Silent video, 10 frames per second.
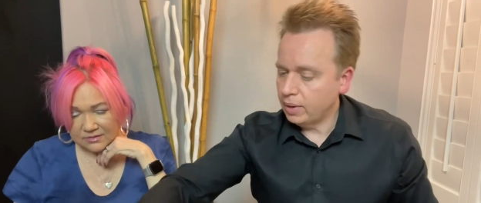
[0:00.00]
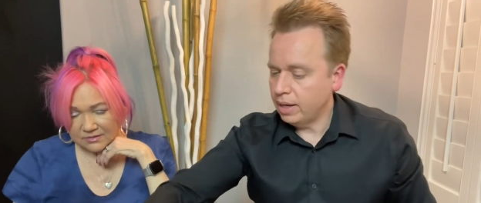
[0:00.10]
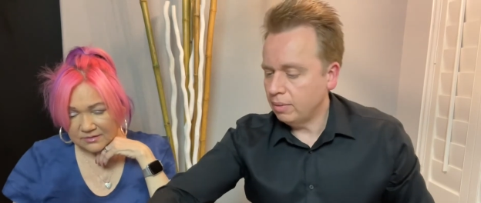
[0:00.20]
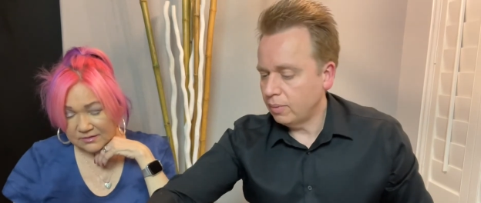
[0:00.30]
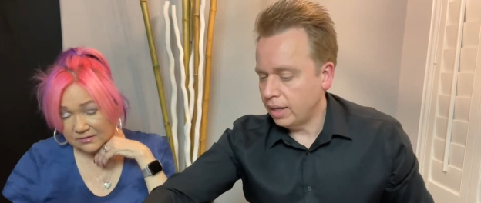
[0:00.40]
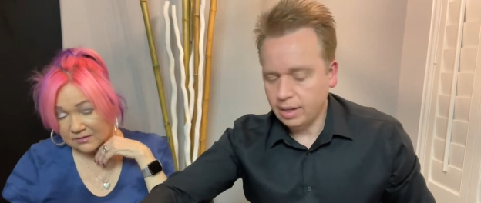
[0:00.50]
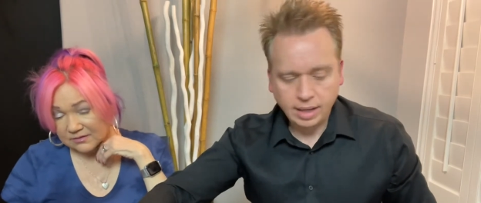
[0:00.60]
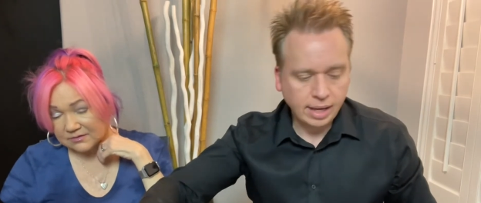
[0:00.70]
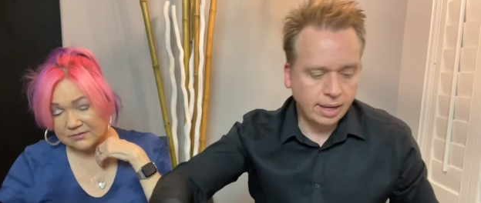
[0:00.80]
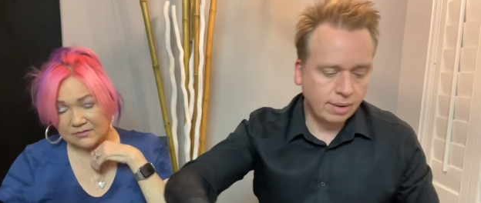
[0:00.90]
Speaker 1: wait, wait,
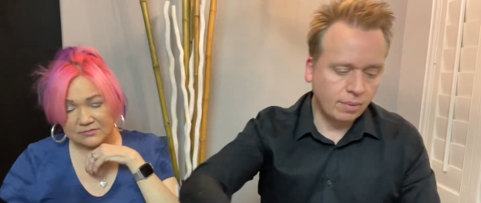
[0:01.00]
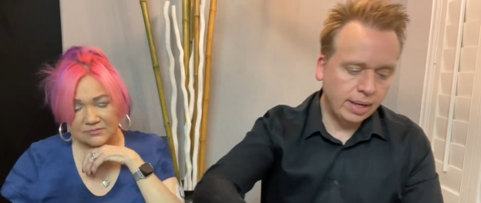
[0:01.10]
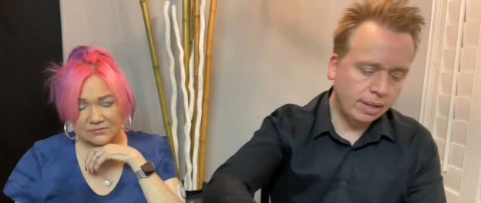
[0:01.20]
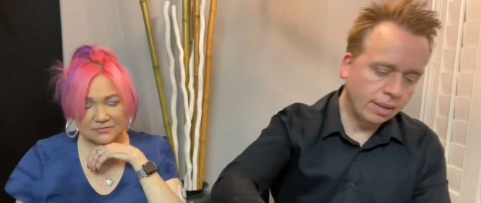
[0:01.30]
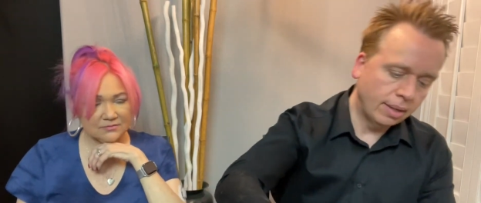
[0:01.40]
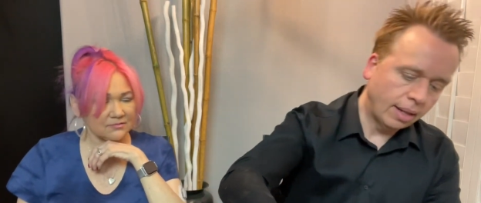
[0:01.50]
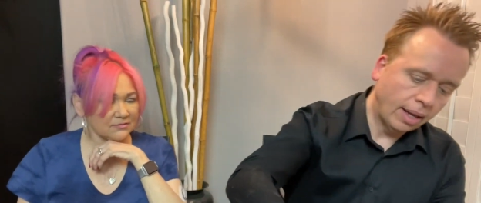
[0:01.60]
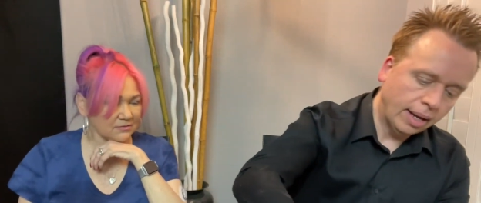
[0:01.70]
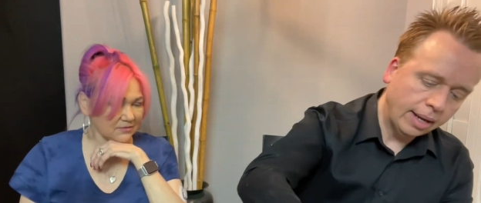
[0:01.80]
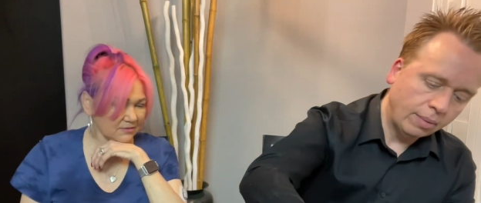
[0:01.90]
I, wait,
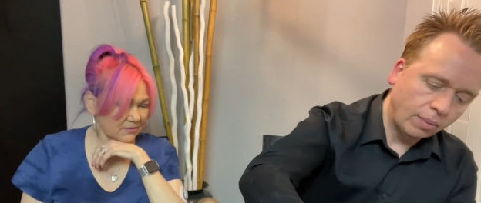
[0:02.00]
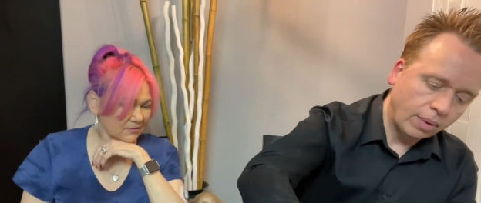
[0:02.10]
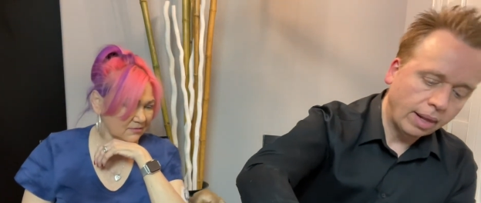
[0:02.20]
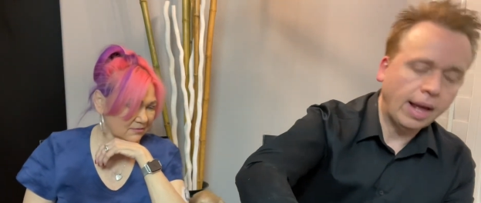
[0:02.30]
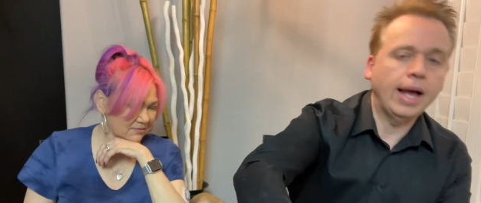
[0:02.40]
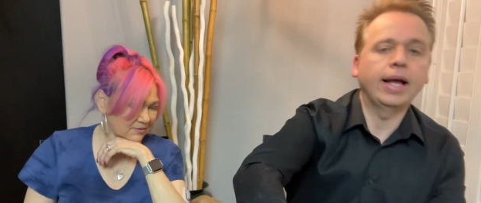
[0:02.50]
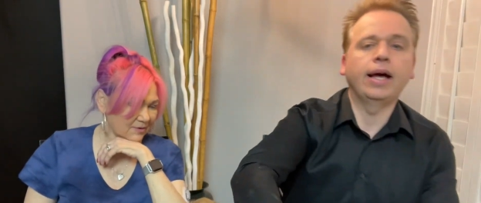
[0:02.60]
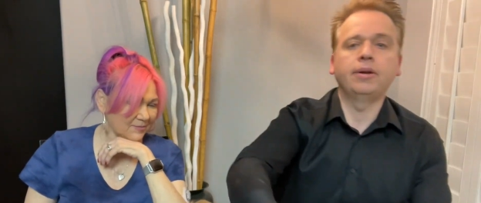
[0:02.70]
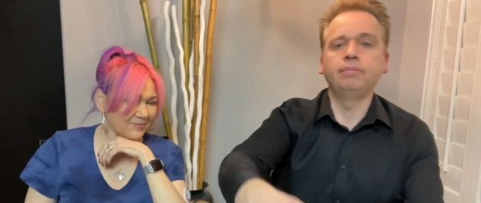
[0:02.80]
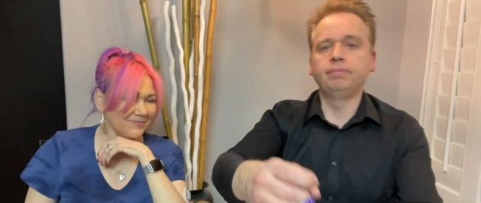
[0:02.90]
I, I
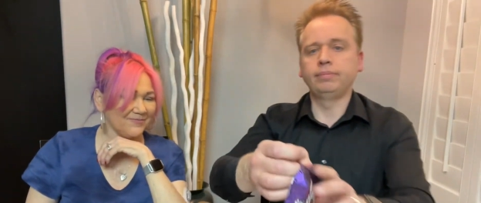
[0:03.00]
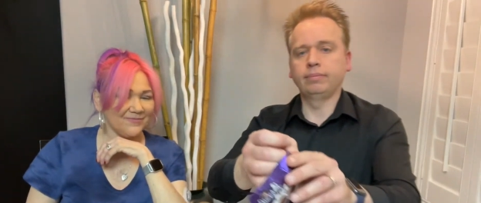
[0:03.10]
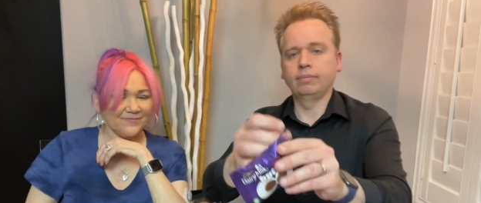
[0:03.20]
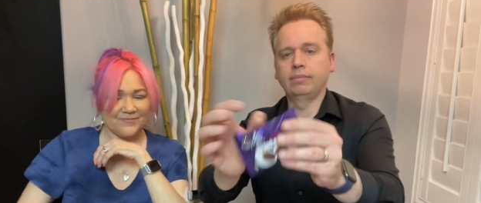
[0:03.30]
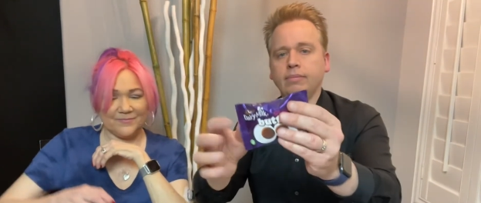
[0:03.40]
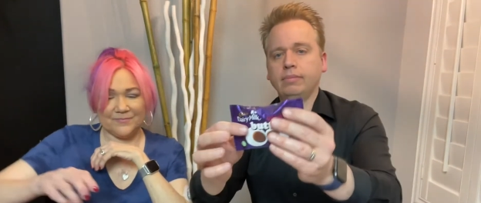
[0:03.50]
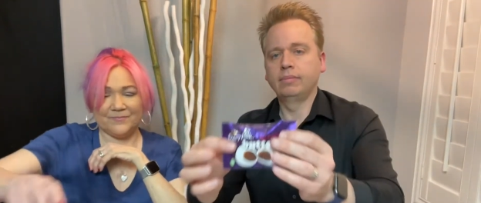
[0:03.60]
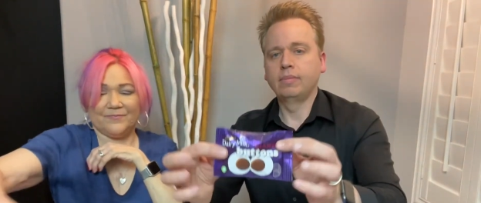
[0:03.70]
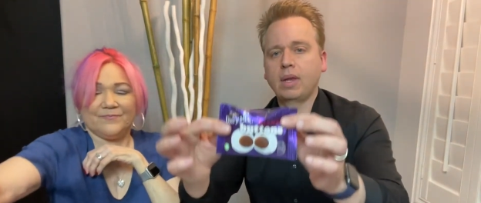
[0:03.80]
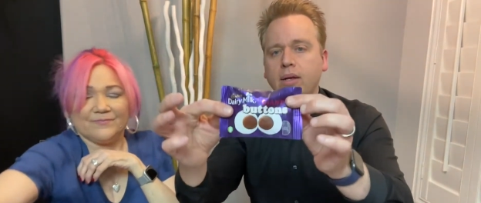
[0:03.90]
got them.
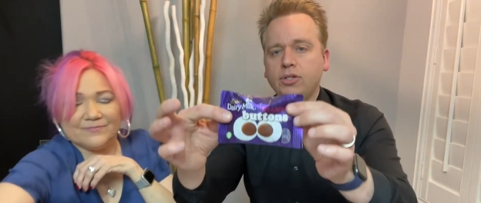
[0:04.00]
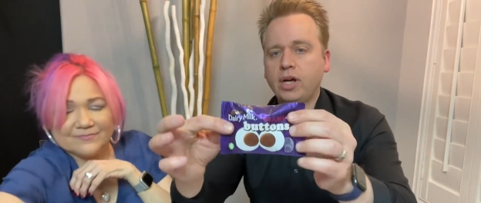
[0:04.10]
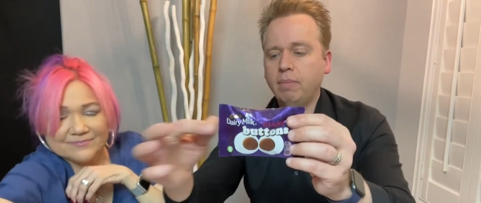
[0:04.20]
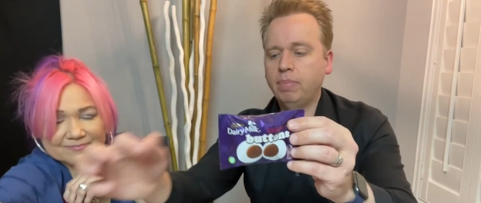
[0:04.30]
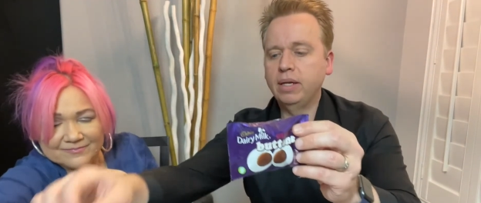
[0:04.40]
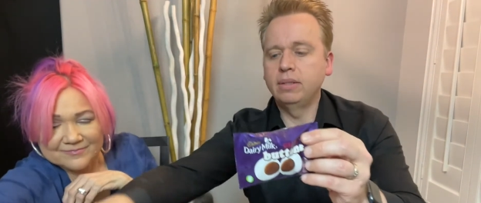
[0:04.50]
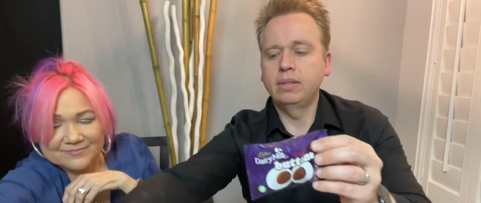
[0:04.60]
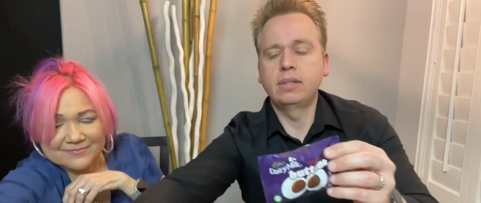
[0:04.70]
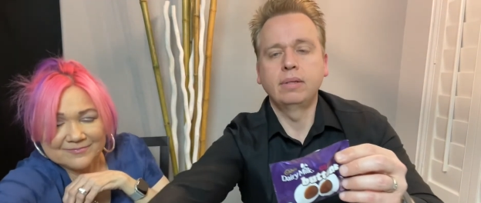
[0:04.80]
Giant buttons.